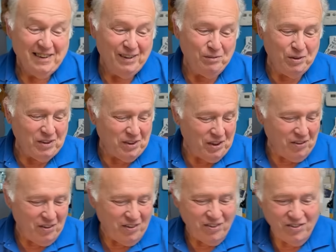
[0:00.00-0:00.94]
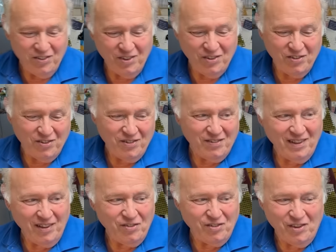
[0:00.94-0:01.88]
I'm just curious. It's just
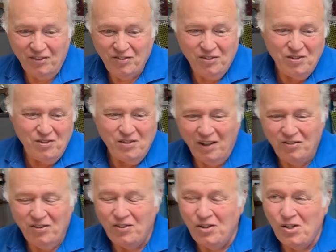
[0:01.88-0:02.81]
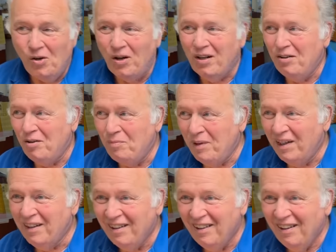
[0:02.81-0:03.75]
that's that's that's a New Yorker in me.
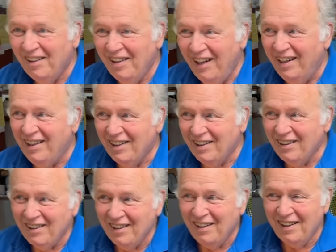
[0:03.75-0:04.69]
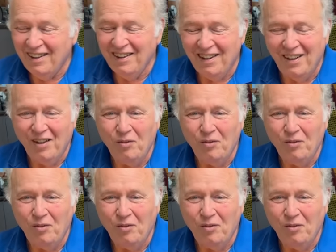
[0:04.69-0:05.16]
Hey, yeah. what's coming know.